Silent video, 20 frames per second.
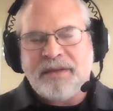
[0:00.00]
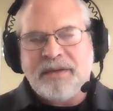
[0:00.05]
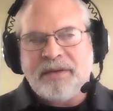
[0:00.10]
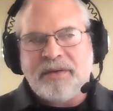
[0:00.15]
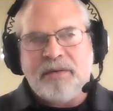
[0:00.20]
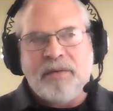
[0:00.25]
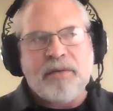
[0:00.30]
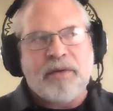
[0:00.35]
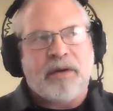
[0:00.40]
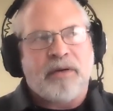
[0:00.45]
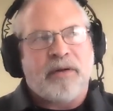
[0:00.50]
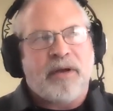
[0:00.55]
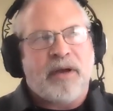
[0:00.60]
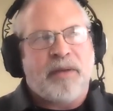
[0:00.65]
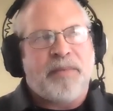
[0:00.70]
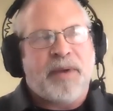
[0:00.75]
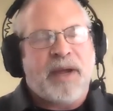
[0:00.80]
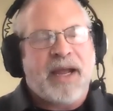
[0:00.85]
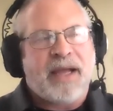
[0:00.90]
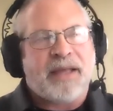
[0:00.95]
or a
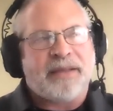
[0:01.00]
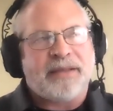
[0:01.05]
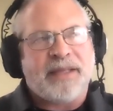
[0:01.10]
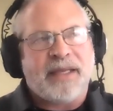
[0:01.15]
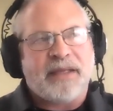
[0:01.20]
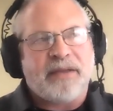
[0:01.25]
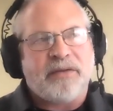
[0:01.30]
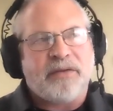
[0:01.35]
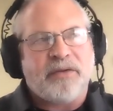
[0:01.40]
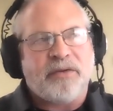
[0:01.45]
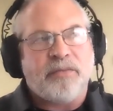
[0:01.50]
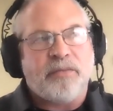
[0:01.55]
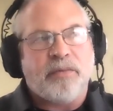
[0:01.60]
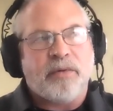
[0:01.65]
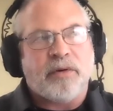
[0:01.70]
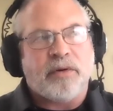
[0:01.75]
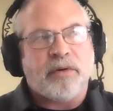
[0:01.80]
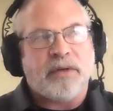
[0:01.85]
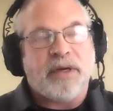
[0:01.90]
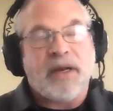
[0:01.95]
path that you
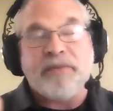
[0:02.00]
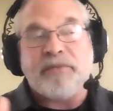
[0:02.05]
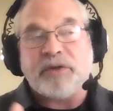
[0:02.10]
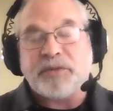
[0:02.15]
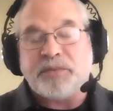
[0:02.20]
were never